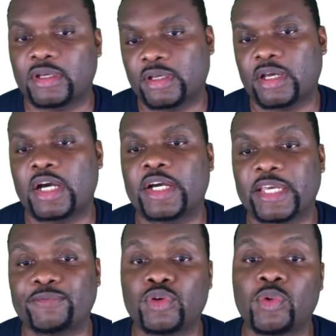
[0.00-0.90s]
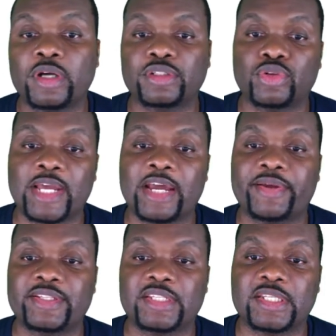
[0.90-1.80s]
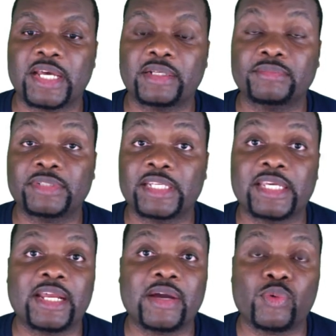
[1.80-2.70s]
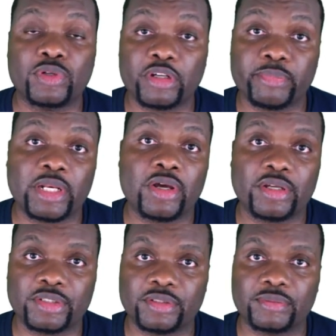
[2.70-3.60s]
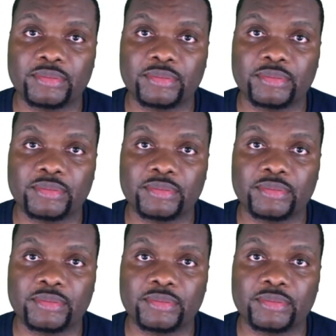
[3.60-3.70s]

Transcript: If you want to guarantee that the data would not be lost